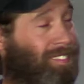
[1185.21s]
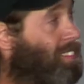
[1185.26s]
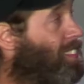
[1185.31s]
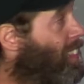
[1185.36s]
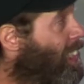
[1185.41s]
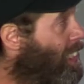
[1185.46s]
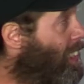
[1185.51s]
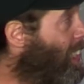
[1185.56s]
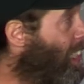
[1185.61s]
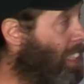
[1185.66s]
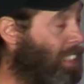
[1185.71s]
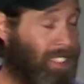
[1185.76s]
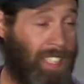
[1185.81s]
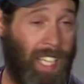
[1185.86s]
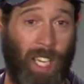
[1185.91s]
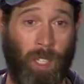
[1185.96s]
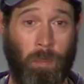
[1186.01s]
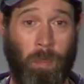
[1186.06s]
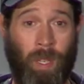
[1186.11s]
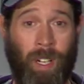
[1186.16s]
That's the
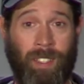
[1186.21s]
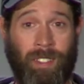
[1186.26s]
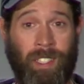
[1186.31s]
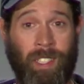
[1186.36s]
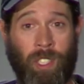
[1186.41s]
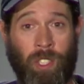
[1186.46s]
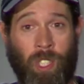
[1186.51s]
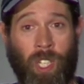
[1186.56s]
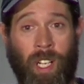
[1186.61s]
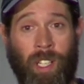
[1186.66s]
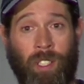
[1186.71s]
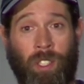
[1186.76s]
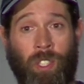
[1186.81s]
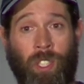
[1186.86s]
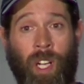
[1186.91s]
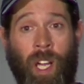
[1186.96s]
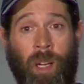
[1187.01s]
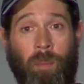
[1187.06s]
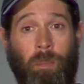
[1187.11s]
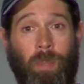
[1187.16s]
exact press in John's
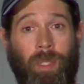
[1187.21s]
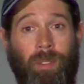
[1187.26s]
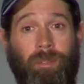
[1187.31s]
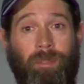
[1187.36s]
shop.